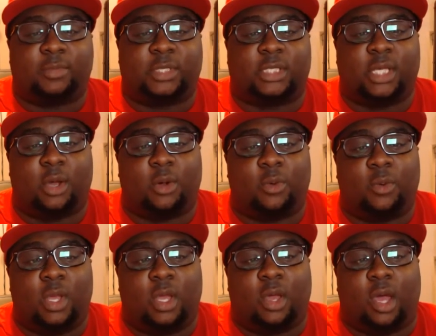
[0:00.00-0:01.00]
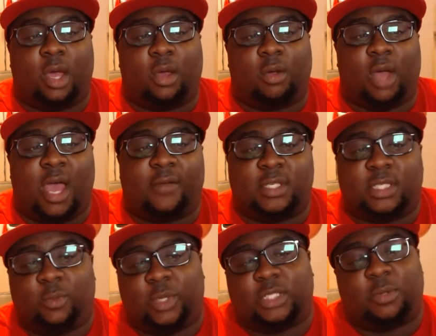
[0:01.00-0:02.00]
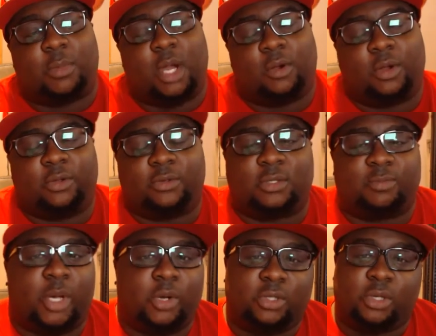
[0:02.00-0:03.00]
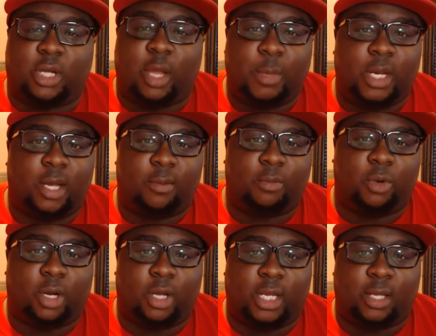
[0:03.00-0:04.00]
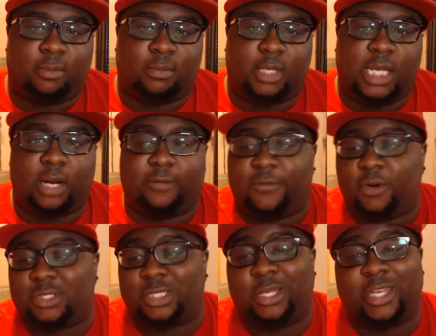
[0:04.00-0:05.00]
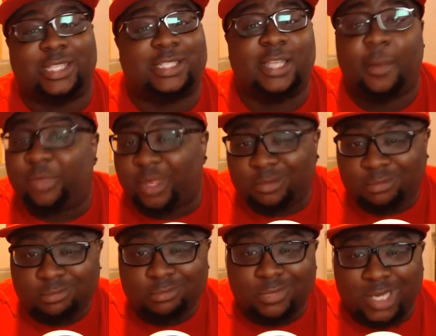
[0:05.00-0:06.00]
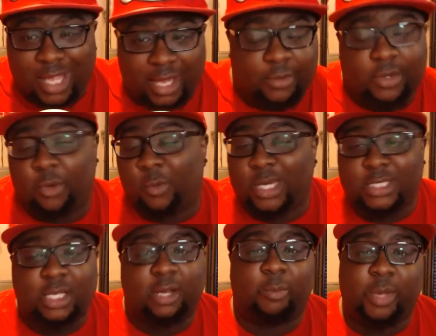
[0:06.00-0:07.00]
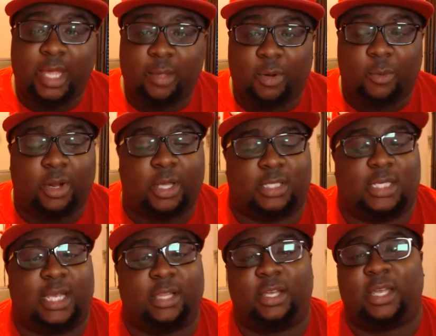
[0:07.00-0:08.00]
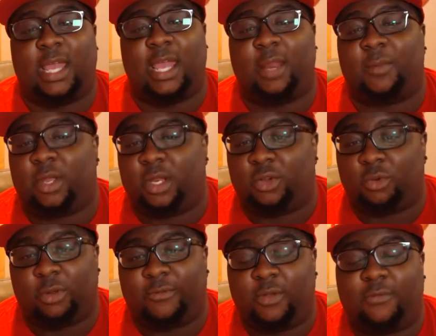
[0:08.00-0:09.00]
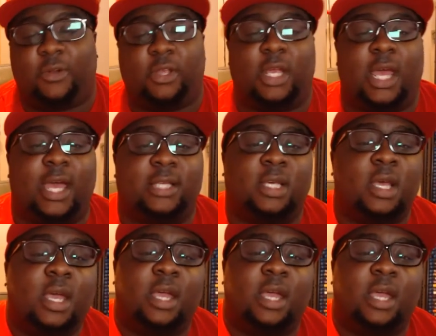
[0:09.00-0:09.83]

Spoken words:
So obviously with tomorrow's poster coming up, we're gonna get our first look at something. I don't know what it's gonna be, but we're gonna take a look at it. I'm gonna do a review for you guys.